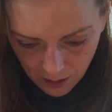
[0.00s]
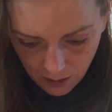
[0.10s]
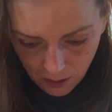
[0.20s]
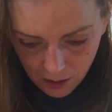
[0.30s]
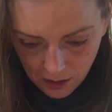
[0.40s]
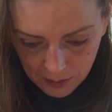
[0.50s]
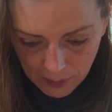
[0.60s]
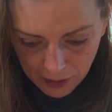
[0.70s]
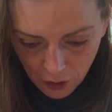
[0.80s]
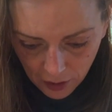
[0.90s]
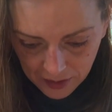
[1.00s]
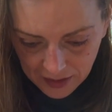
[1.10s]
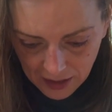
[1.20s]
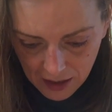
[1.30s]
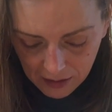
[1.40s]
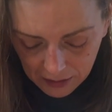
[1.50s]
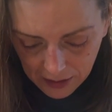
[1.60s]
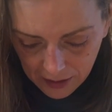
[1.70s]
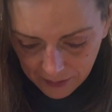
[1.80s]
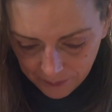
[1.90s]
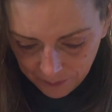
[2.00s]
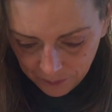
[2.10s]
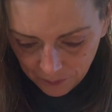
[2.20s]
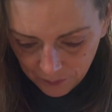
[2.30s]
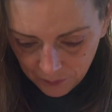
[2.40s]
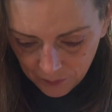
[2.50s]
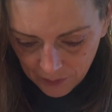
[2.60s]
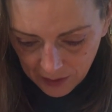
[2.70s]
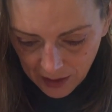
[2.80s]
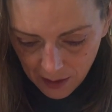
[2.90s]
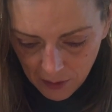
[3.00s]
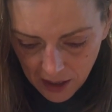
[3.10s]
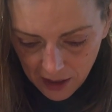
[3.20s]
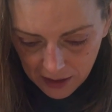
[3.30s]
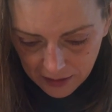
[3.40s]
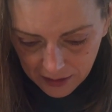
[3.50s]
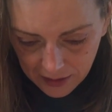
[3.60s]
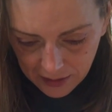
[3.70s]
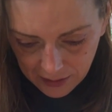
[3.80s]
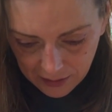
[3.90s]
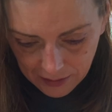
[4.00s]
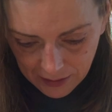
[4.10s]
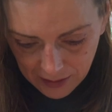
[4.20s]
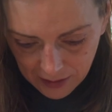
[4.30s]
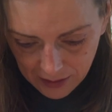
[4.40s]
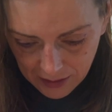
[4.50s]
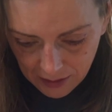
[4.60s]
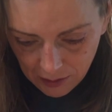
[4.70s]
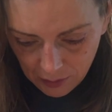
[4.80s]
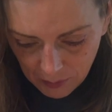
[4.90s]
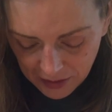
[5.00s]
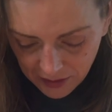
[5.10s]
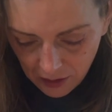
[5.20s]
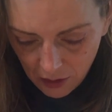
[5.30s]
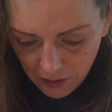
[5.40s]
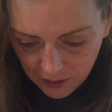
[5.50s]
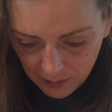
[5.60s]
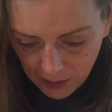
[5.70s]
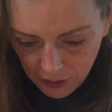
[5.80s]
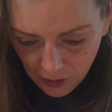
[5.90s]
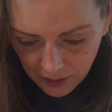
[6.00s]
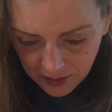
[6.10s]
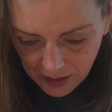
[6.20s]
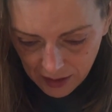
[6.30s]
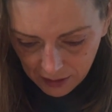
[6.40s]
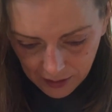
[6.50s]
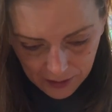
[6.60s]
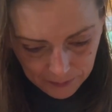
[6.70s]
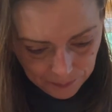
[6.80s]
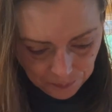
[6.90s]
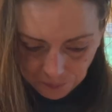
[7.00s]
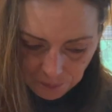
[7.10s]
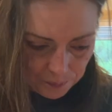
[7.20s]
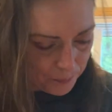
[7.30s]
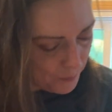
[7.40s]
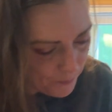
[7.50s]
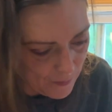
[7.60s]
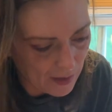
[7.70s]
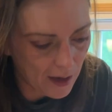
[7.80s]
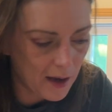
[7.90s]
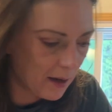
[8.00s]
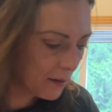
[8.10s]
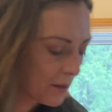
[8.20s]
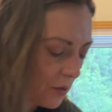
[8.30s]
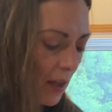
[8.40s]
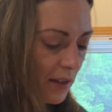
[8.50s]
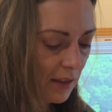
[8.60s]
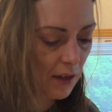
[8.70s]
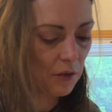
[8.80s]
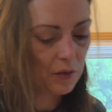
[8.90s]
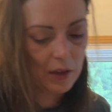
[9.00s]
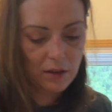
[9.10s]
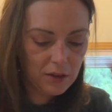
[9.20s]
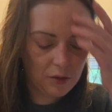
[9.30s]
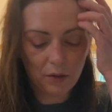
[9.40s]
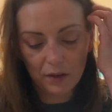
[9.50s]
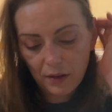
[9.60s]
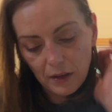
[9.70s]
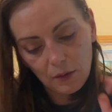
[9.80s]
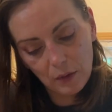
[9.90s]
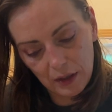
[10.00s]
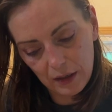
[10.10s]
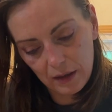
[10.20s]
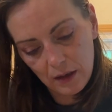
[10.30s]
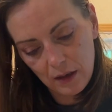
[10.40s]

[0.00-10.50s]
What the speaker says: Oh, and my hook sunk. Damn it. On my skulls, my hook sunk. Yeah, so that's the other thing too. It's like when I